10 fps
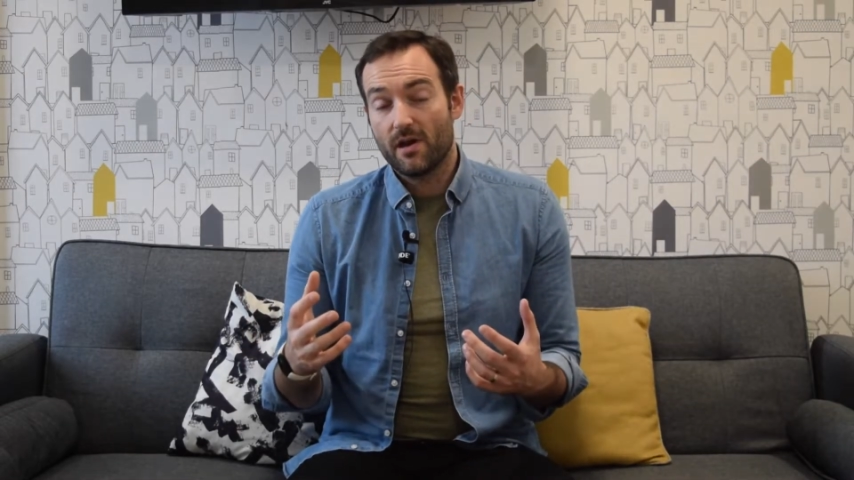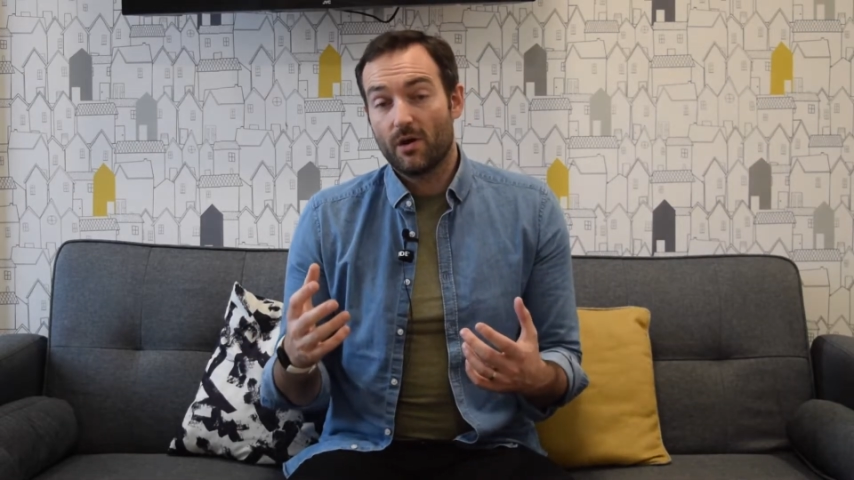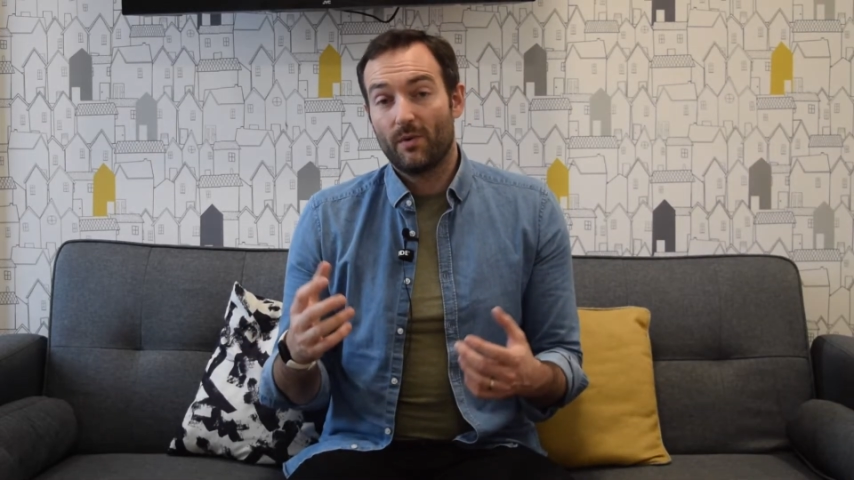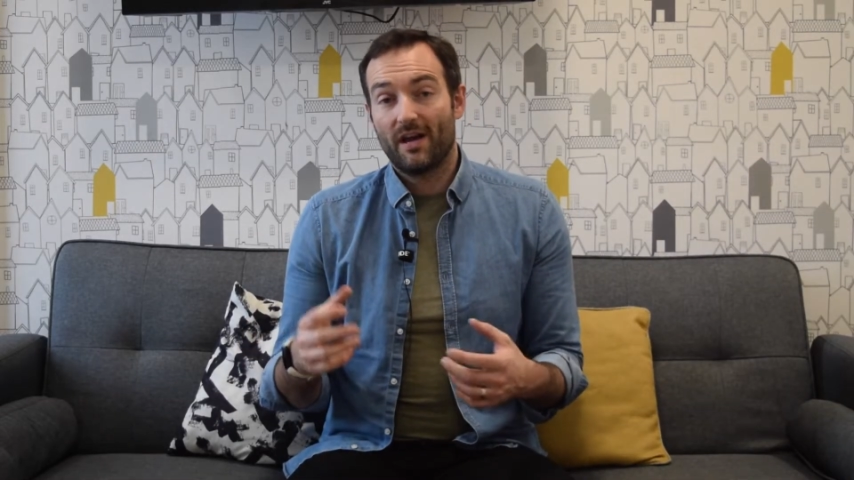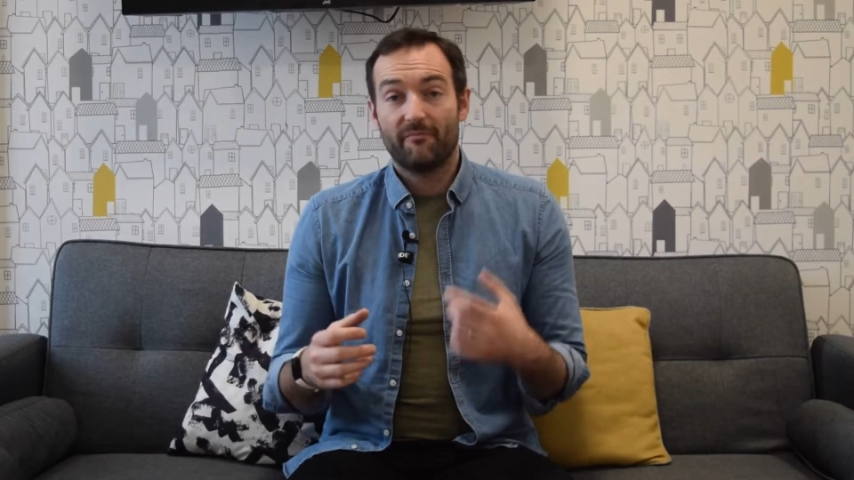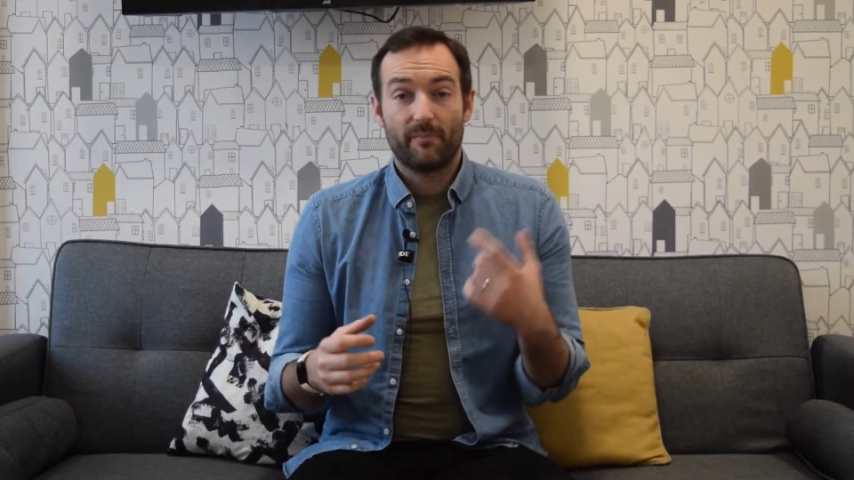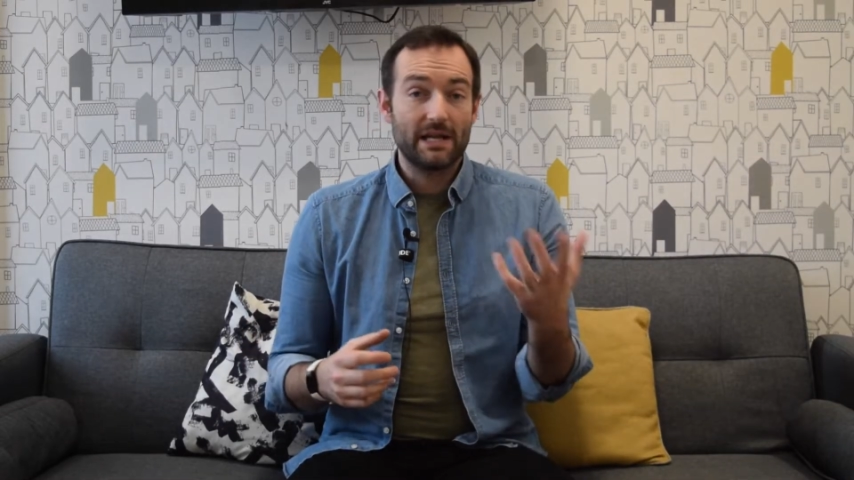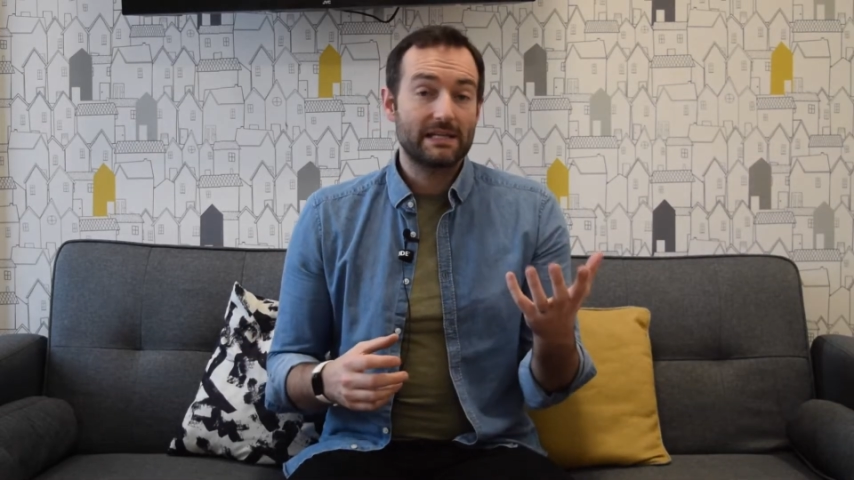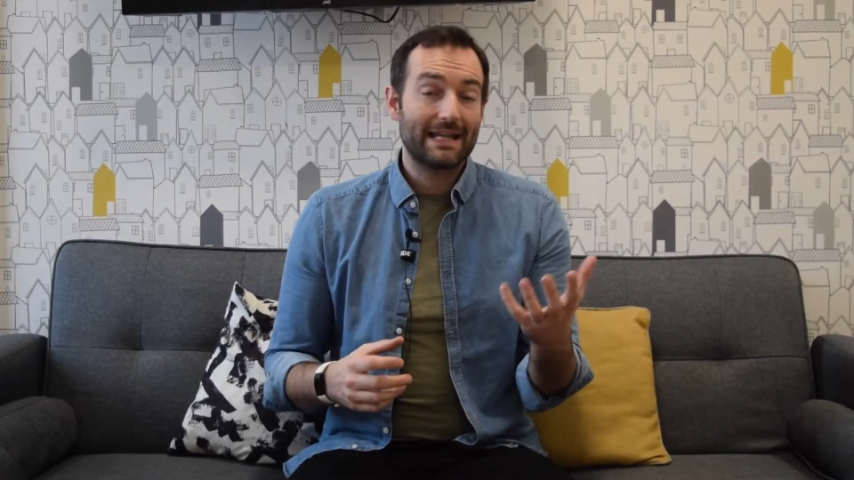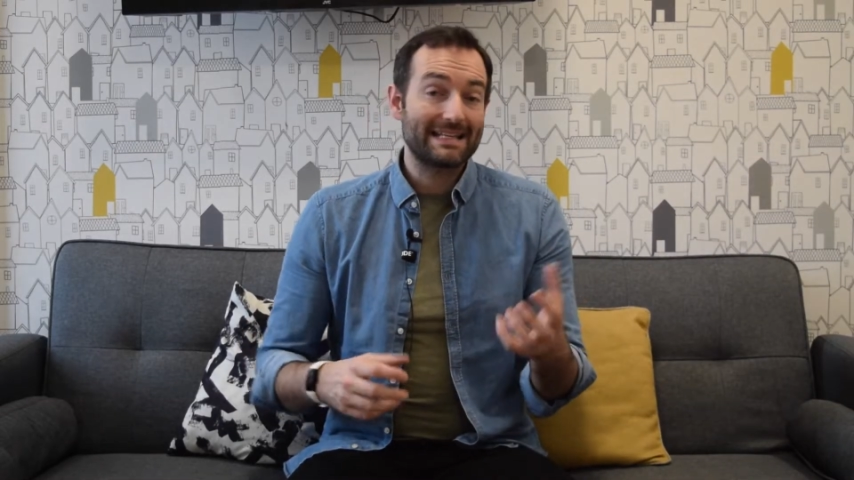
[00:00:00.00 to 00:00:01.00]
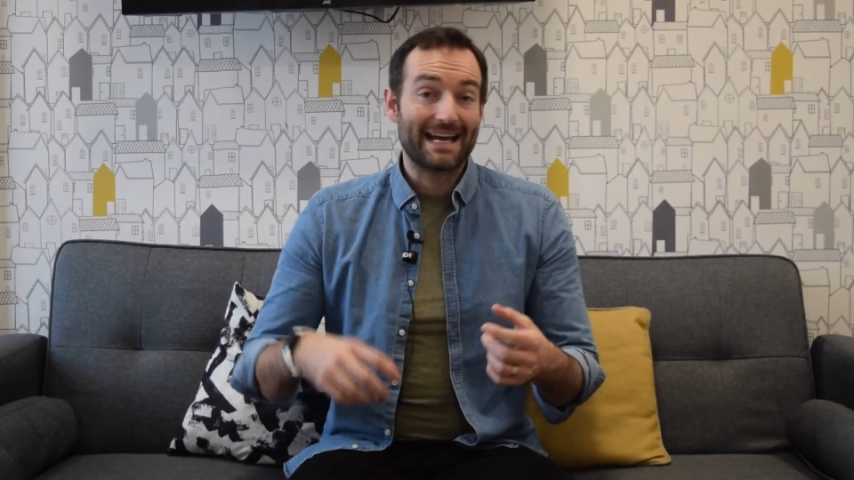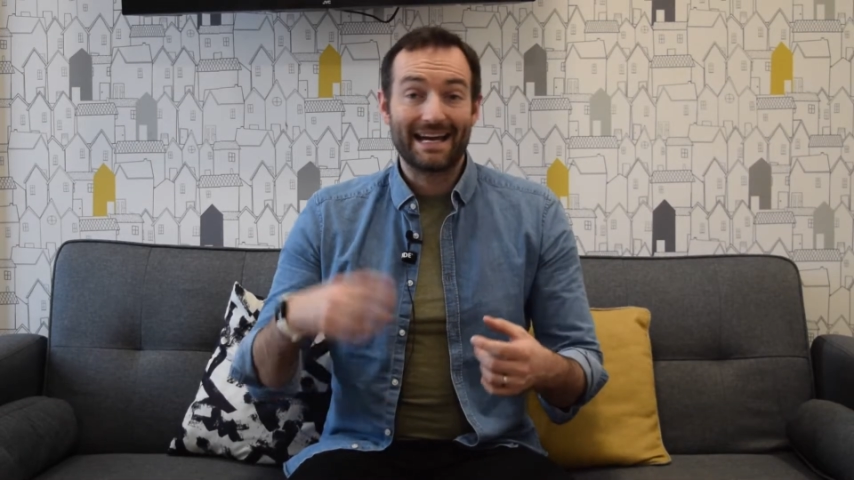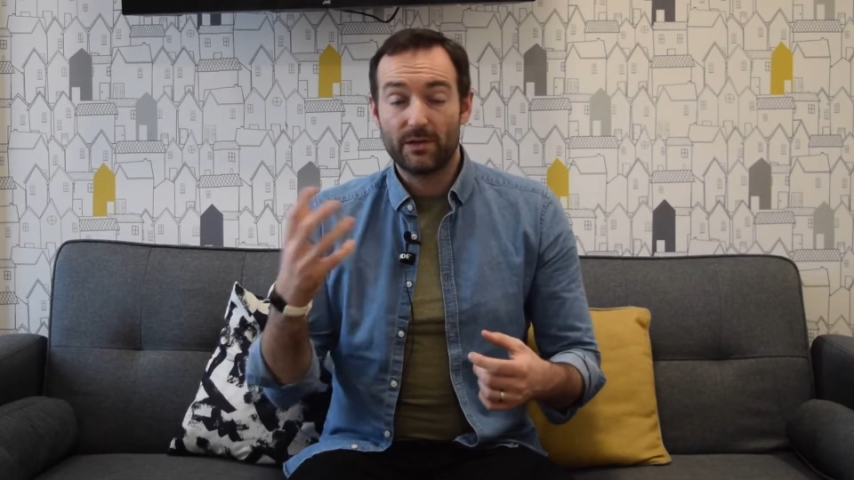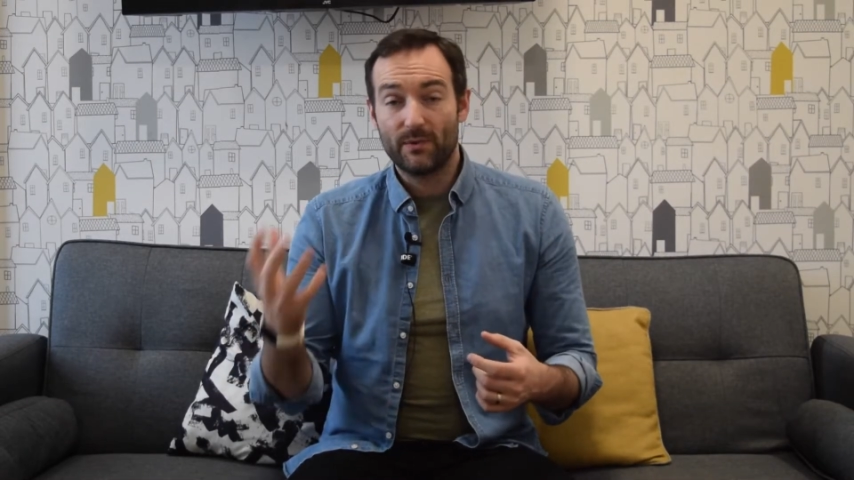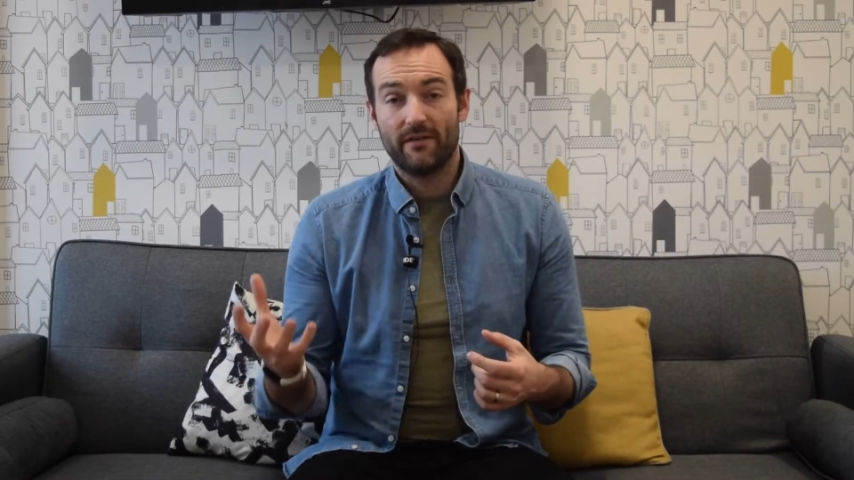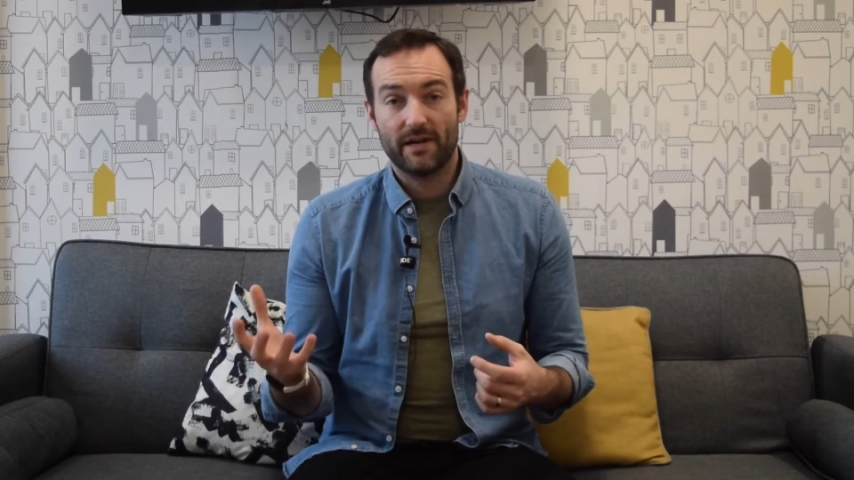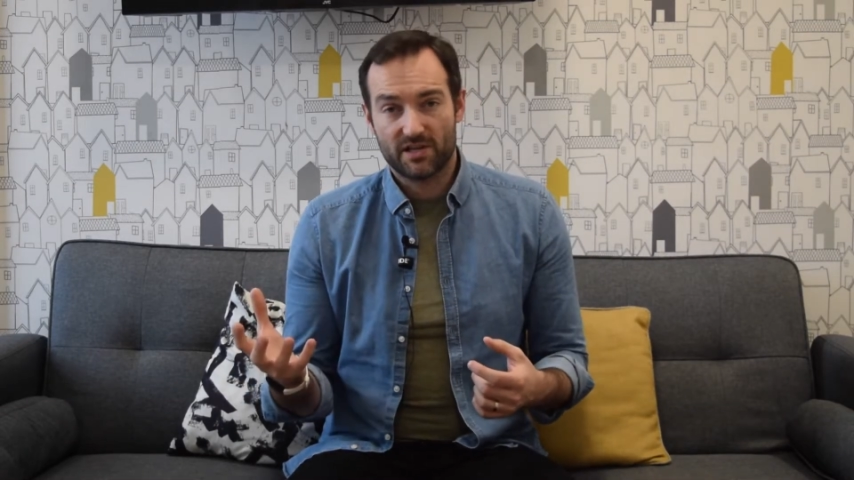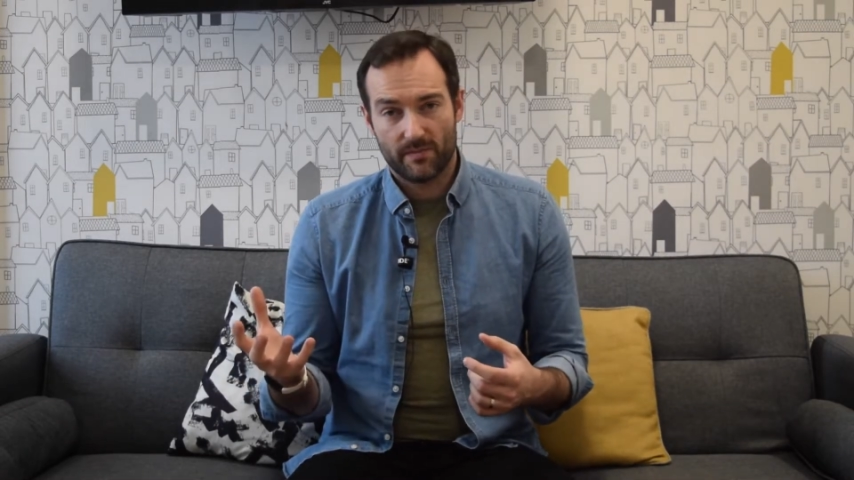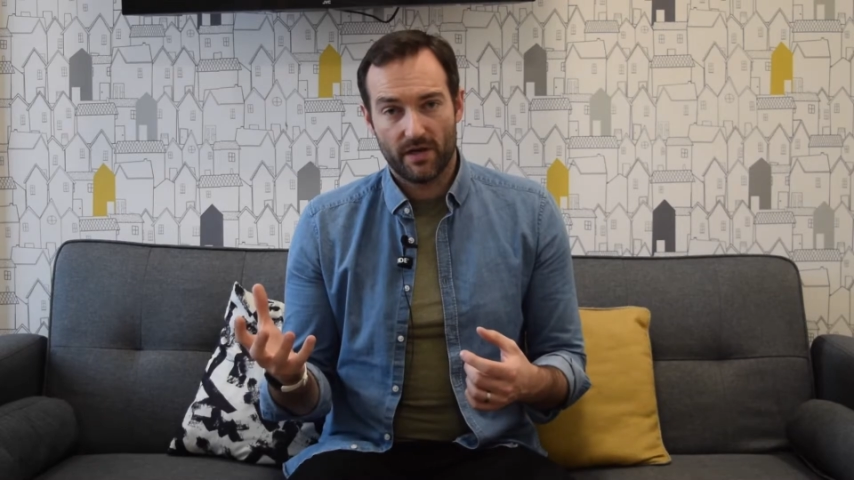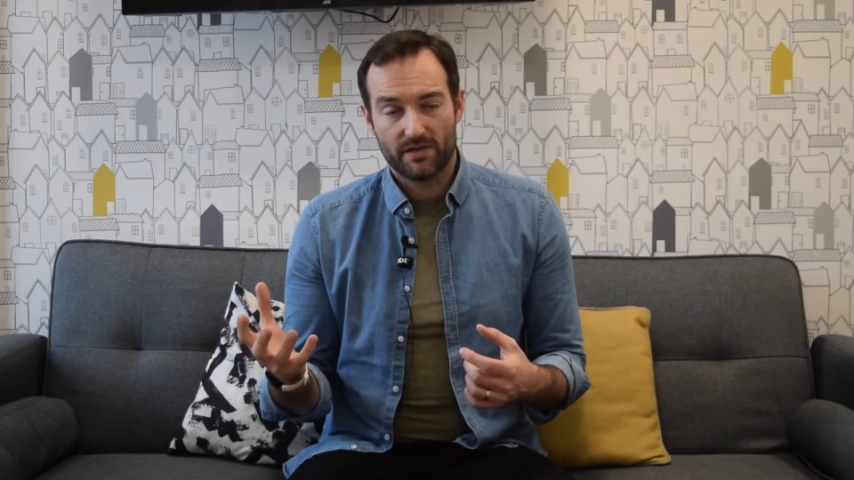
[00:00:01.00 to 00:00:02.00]
We have buy-to-lets and we have
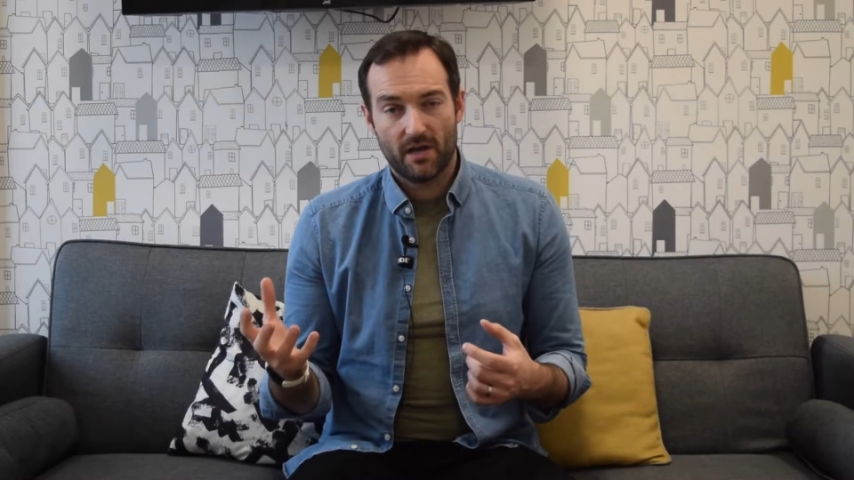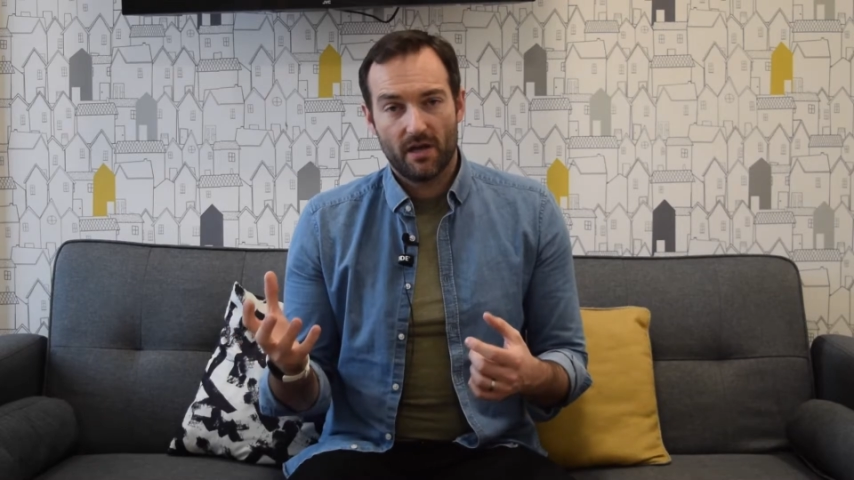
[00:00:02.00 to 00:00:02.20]
HMOs